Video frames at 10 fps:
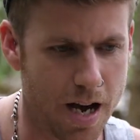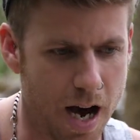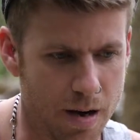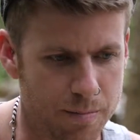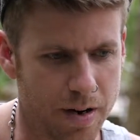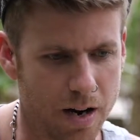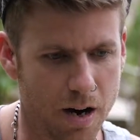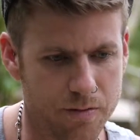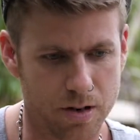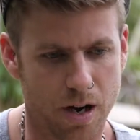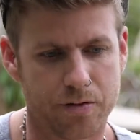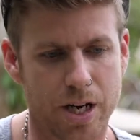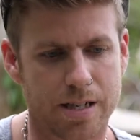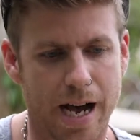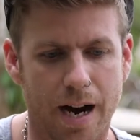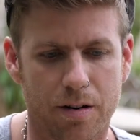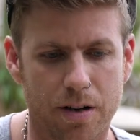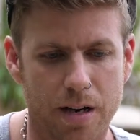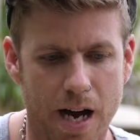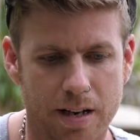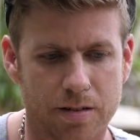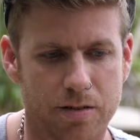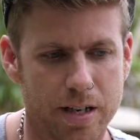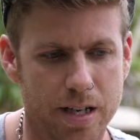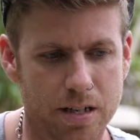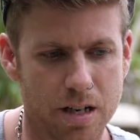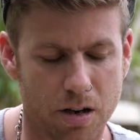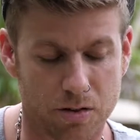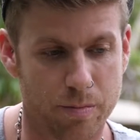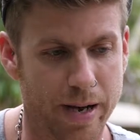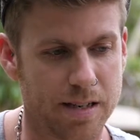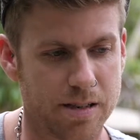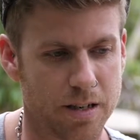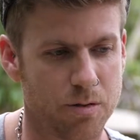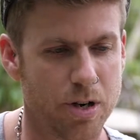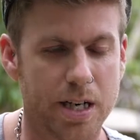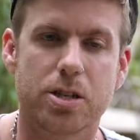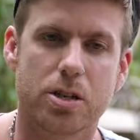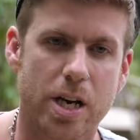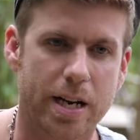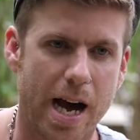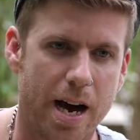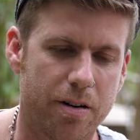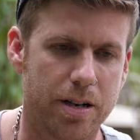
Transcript: I've checked it out and it looks amazing, you really should check it out.